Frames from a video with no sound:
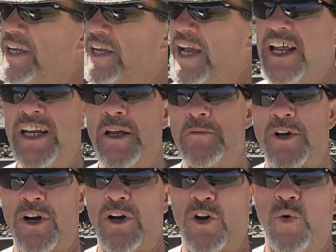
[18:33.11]
A guy named
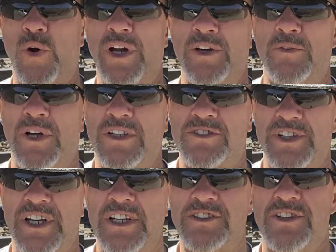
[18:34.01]
Kurt Quinn runs
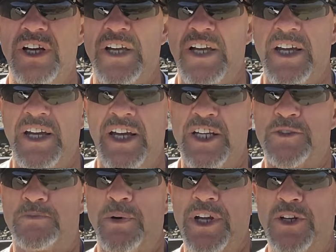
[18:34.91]
this. He's
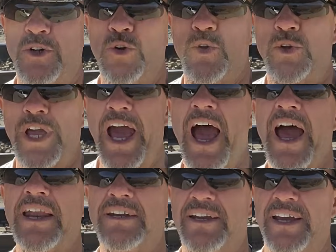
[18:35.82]
a pretty cool
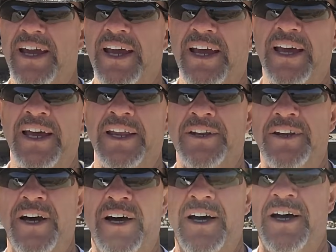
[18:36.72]
cat. And
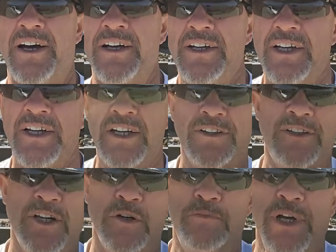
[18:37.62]
the
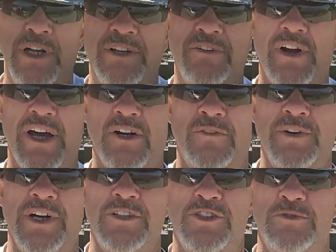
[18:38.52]
building right over
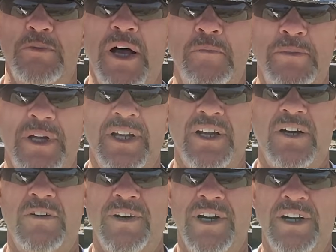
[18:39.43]
here, the small building
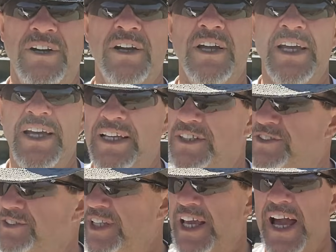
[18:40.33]
over here,
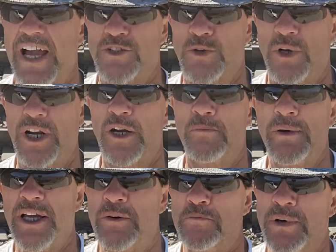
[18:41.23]
is the actual
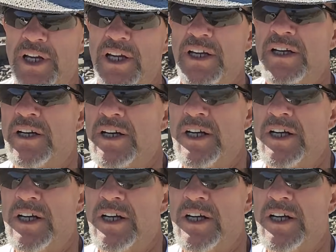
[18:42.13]
Airbnb.